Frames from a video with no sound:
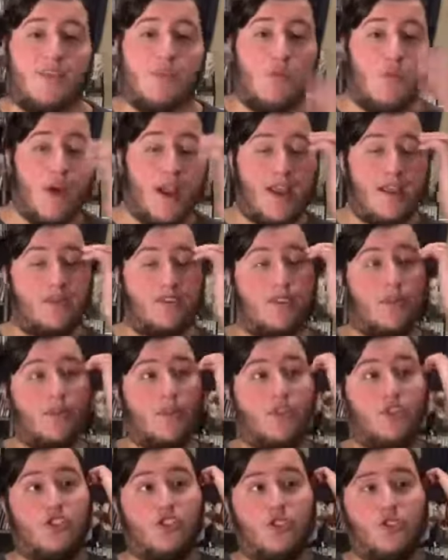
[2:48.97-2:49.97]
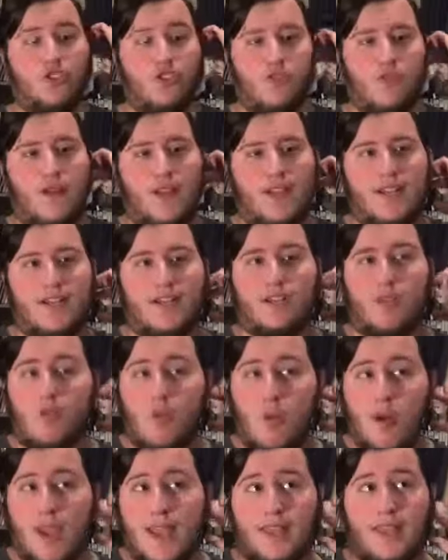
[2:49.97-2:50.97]
The way some of the jokes are written and the
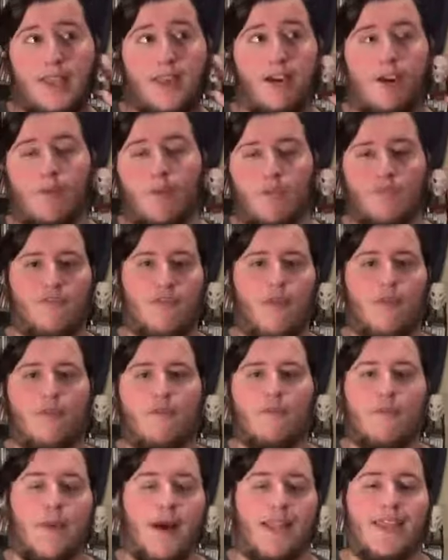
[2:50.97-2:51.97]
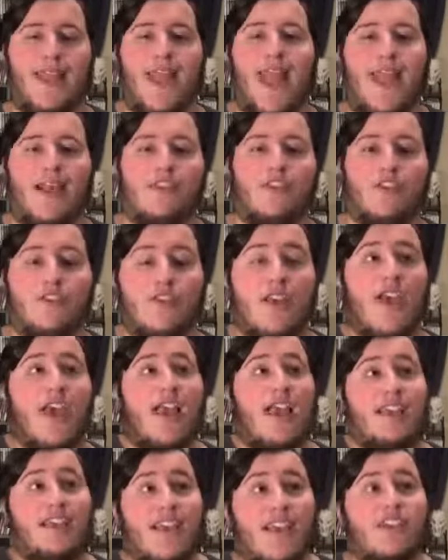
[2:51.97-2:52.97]
way they are performed by the actors,
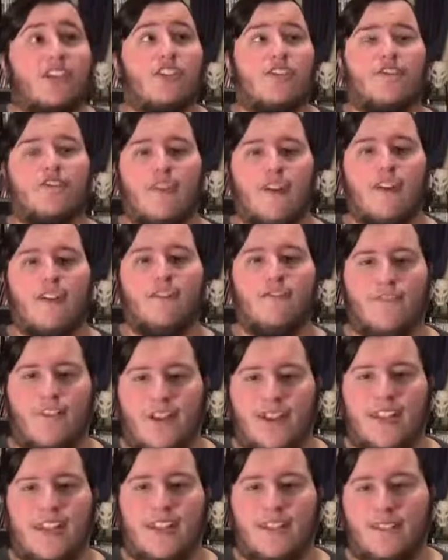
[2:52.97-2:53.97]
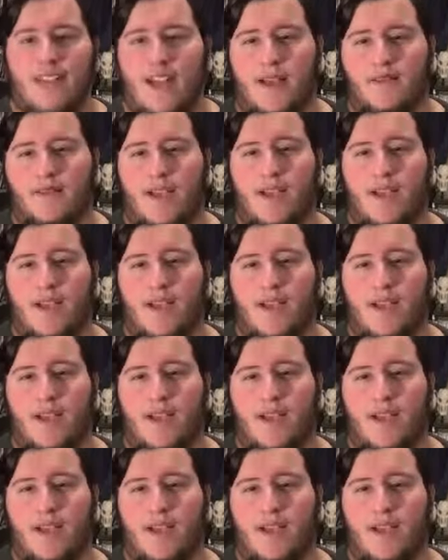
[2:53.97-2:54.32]
it's actually very funny at times.